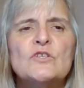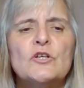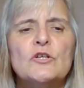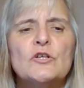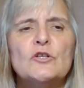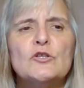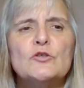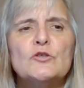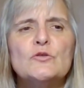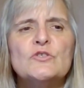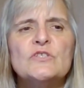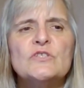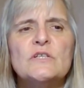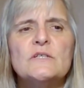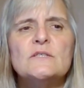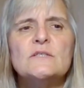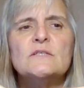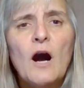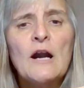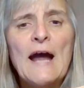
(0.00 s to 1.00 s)

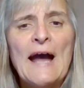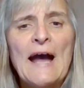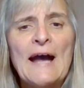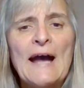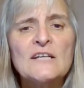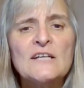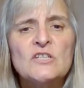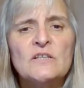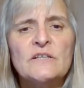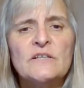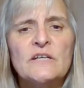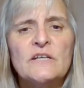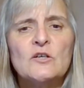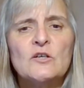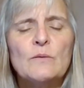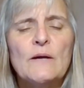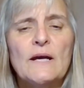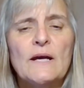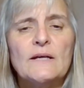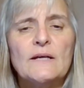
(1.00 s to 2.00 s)
conclusions are actually
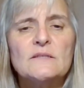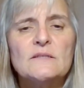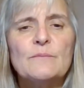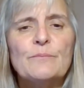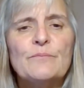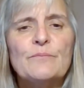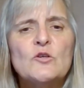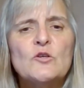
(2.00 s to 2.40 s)
correct.